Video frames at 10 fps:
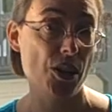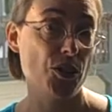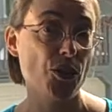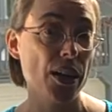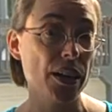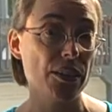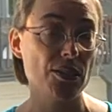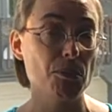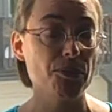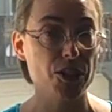to try to get
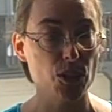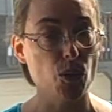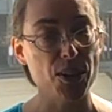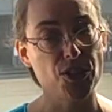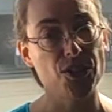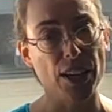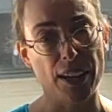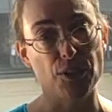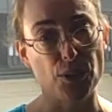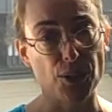some of these questions
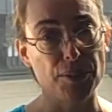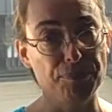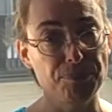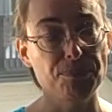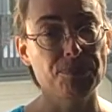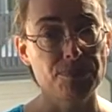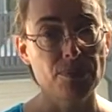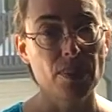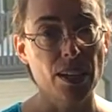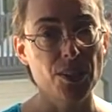answered.
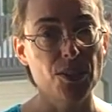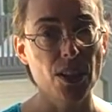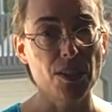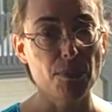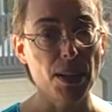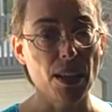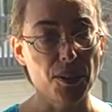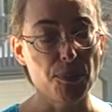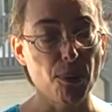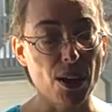And so that's my
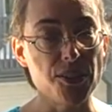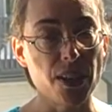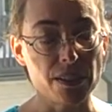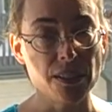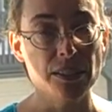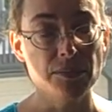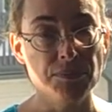latest project.